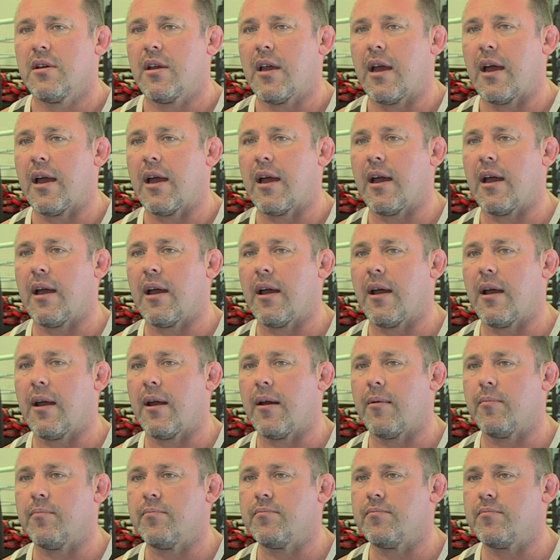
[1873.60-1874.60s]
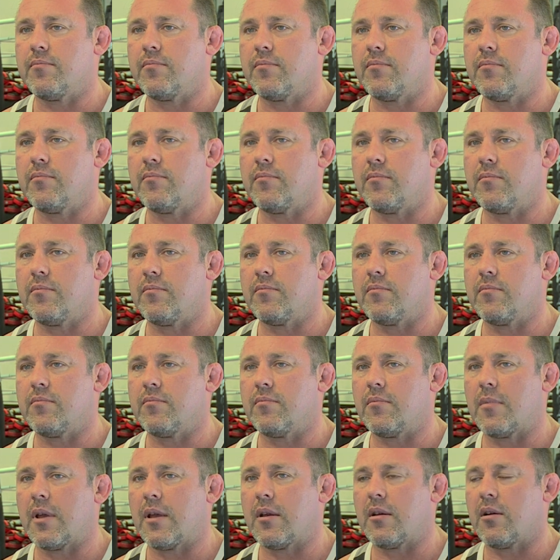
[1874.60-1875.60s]

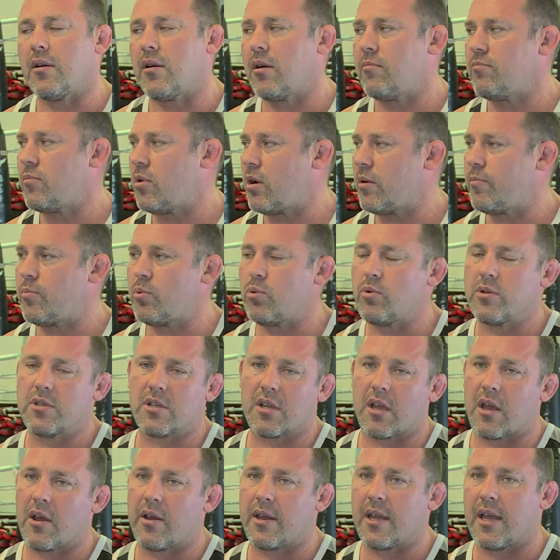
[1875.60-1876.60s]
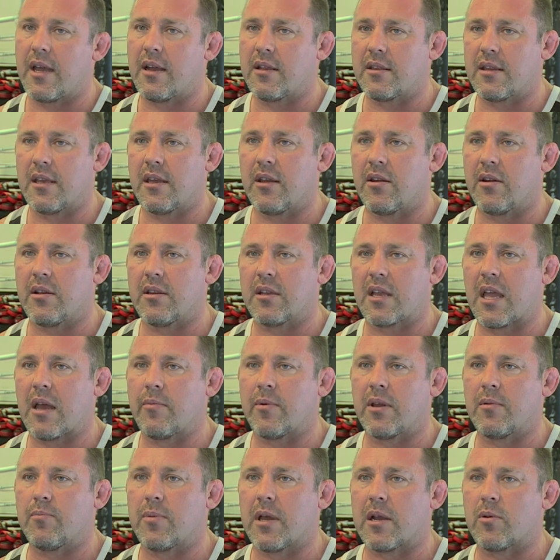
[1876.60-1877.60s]
my boys are going out there and
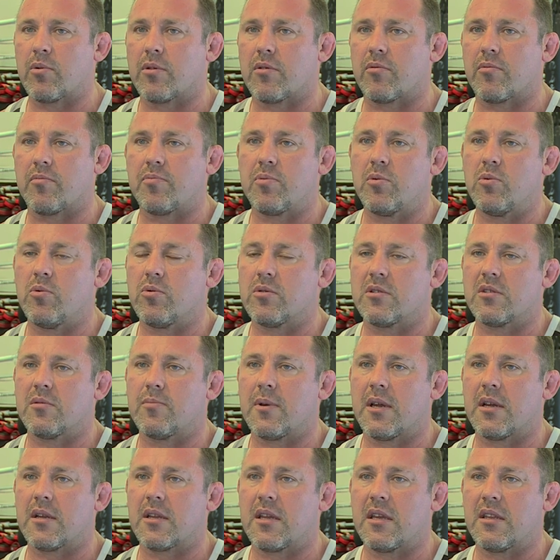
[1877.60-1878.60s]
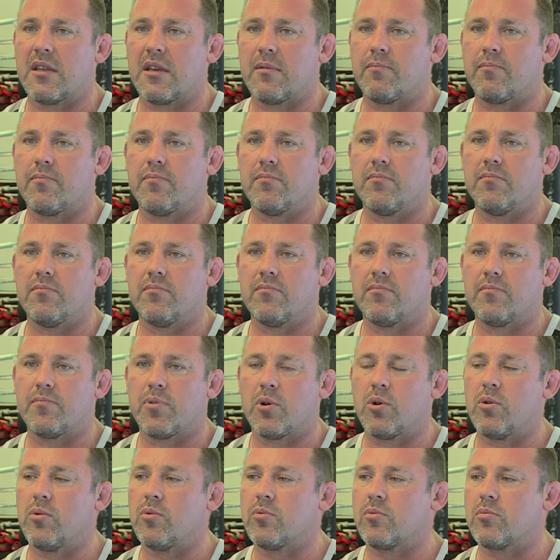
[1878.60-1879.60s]
coming back with the reports about getting
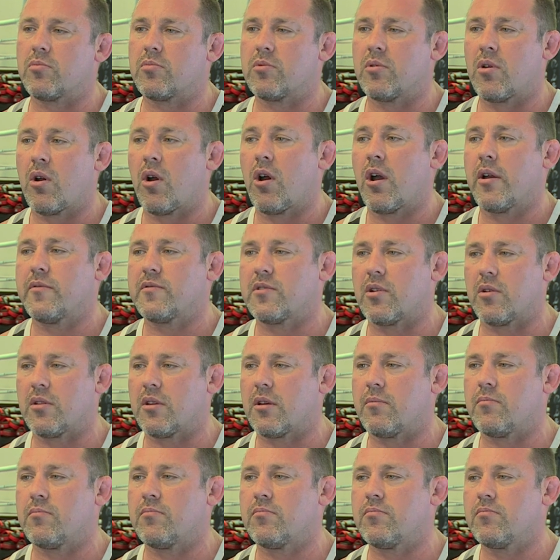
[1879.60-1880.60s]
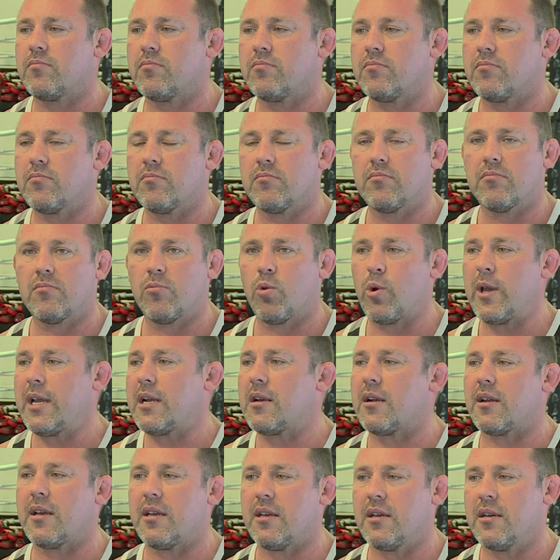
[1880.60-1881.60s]
pulled knives on them
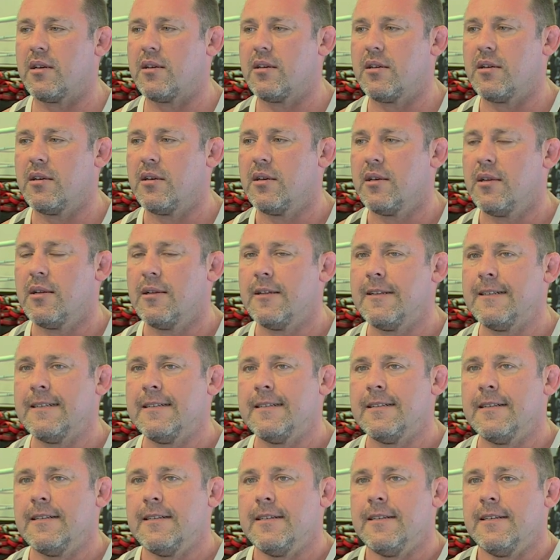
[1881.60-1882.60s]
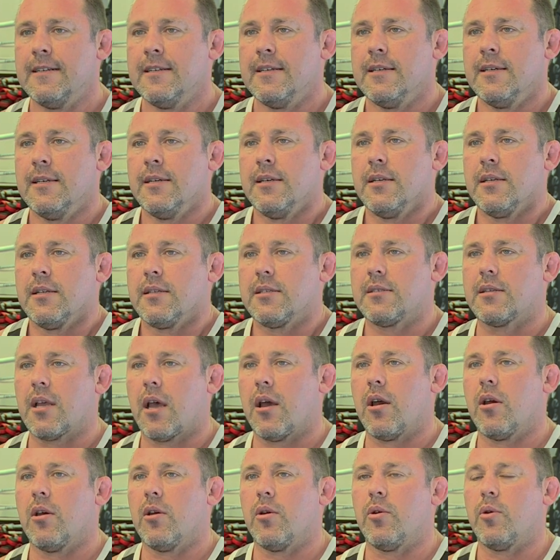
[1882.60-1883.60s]
weekly.
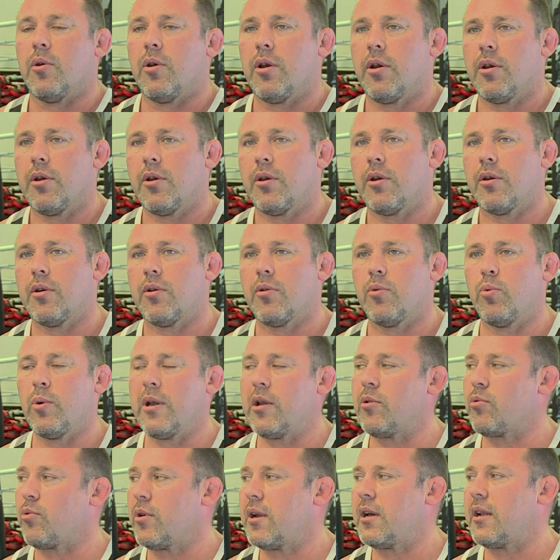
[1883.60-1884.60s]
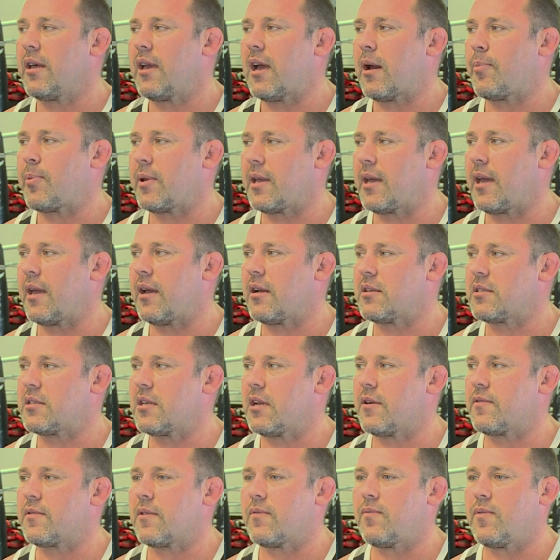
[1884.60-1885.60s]
So we're really upping our
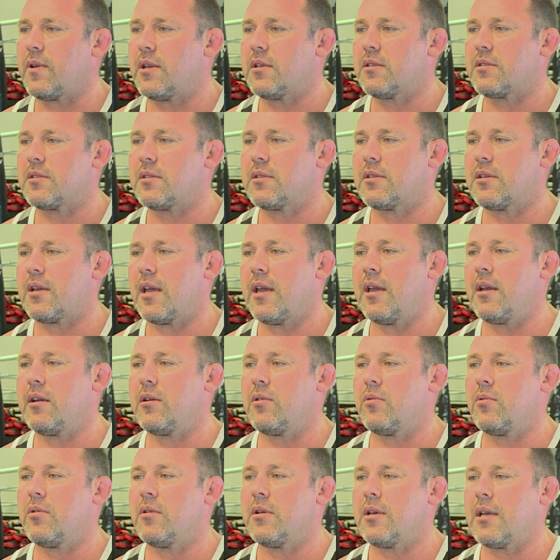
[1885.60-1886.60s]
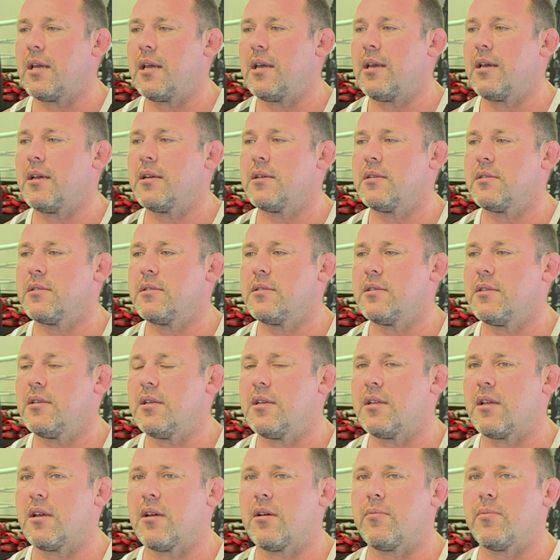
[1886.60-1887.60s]
self-defense angle here,
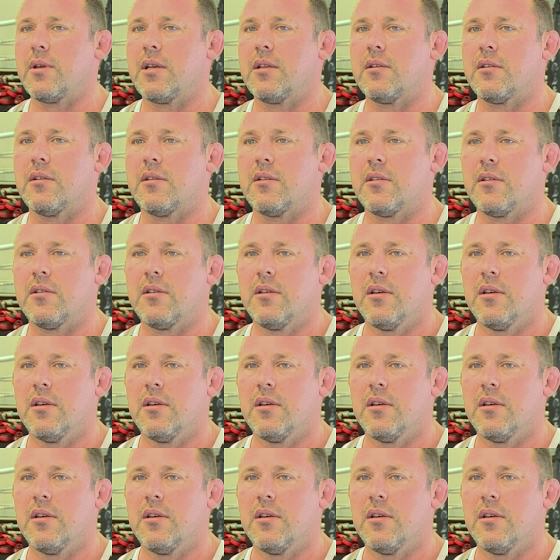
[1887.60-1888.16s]
you know what I mean?